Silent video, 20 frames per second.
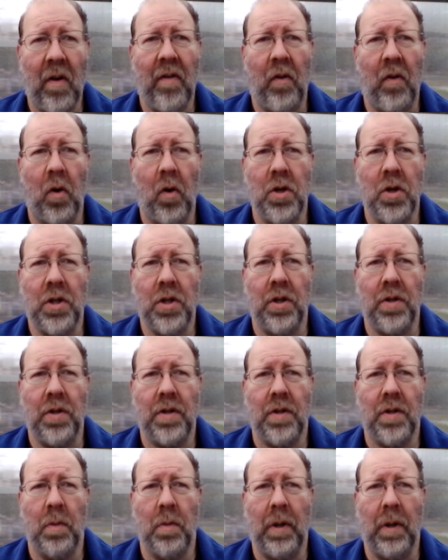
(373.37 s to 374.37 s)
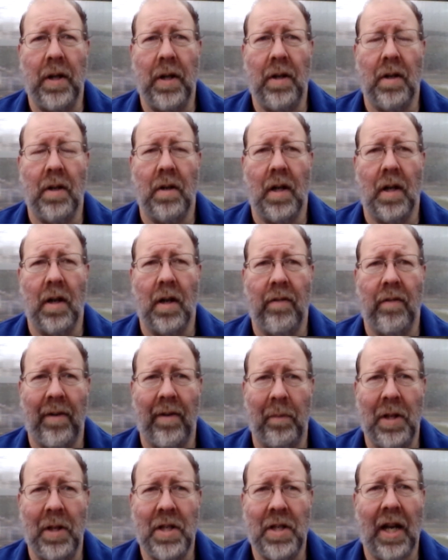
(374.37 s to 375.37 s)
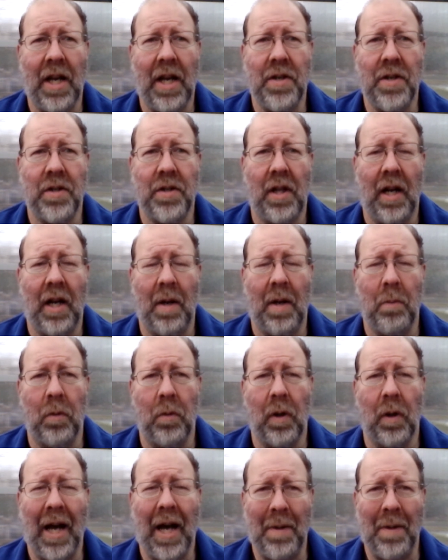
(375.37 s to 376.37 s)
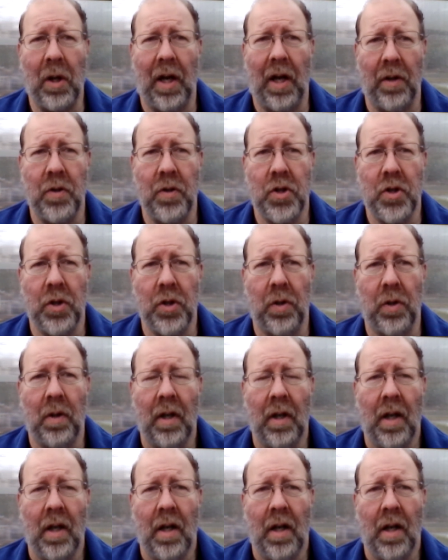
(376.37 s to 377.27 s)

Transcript: very fortunate to win family tickets to the Edible Garden Show